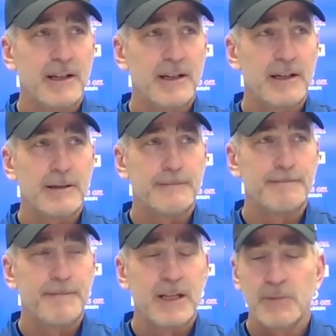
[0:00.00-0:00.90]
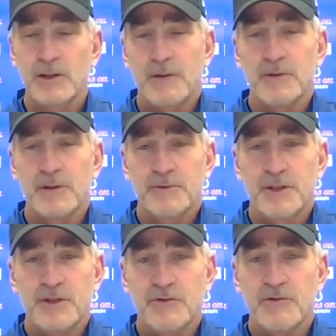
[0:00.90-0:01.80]
um, but I really
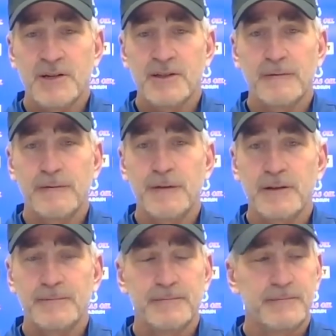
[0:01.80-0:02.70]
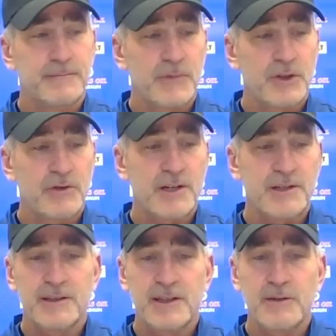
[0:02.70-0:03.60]
was just trusting Philip,
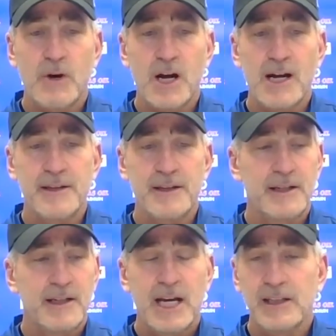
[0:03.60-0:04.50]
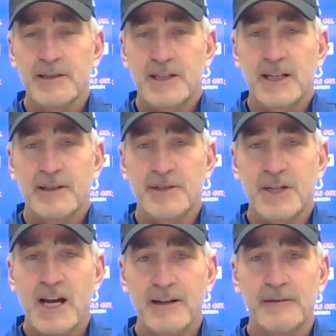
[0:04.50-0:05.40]
trusting TY that, hey, let's take the
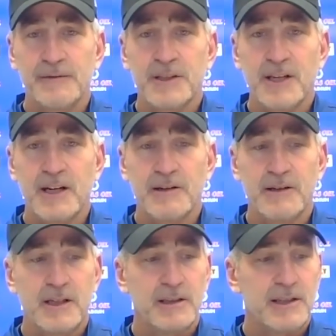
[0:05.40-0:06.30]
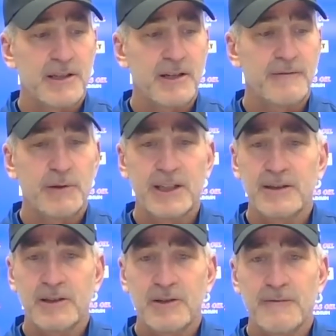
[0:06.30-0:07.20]
shot if it's there. Let's see if we can
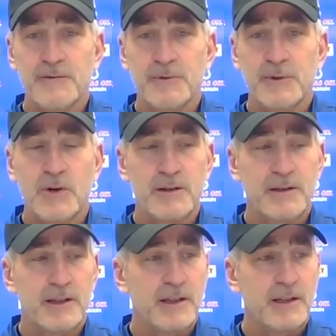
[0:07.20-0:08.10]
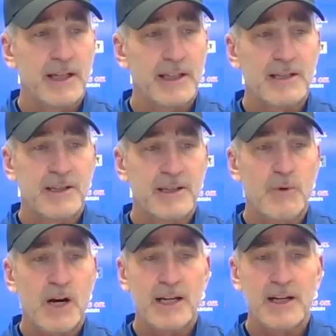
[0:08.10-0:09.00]
get the coverage we want and get
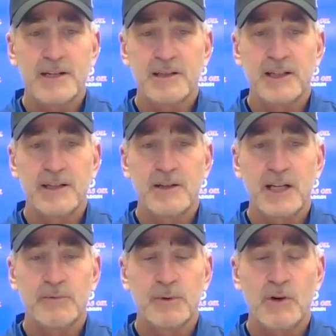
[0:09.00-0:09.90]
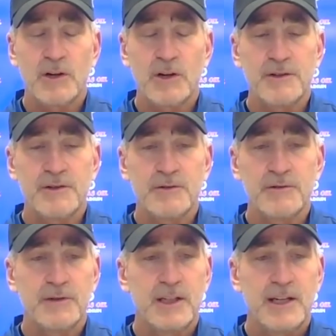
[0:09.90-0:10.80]
TY isolated like we wanted
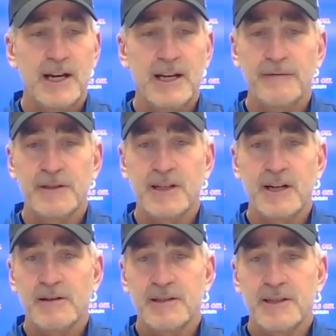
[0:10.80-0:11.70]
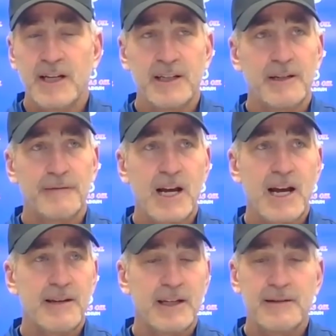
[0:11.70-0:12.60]
to. And if it's there, let's take it. If
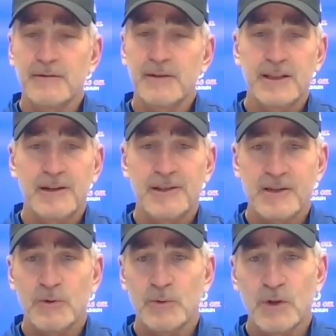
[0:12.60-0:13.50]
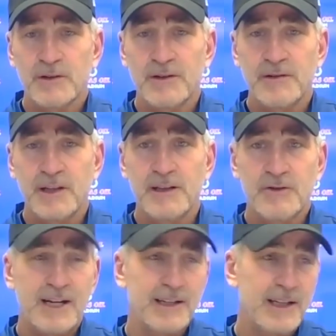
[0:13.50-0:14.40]
not, then you know let's work underneath,
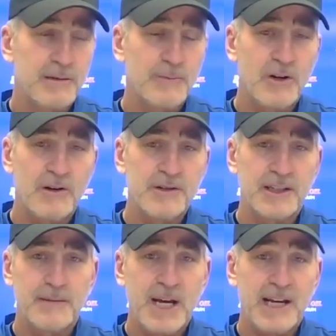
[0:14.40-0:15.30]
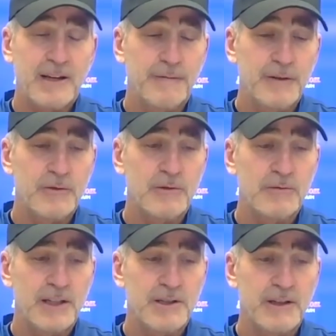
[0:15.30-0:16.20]
try to get some yards and get back in field goal
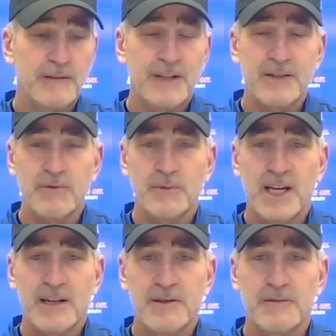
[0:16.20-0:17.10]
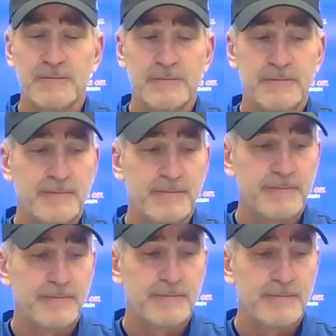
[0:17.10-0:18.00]
range if, if that's what we got to do.
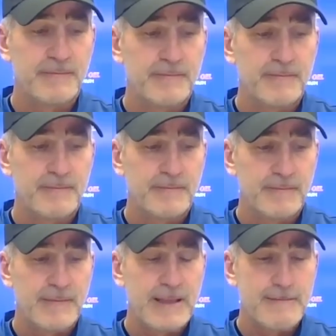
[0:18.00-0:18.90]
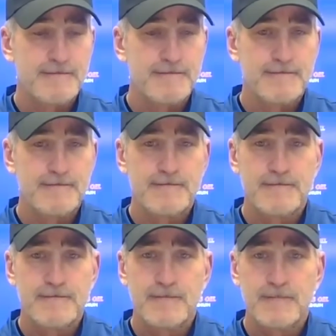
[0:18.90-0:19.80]
Thanks, Ray. Phil
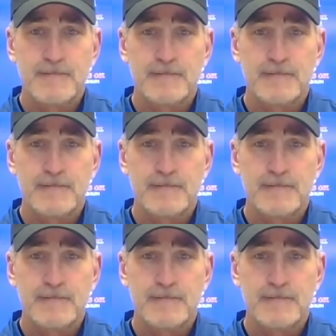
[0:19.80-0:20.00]
Erickson.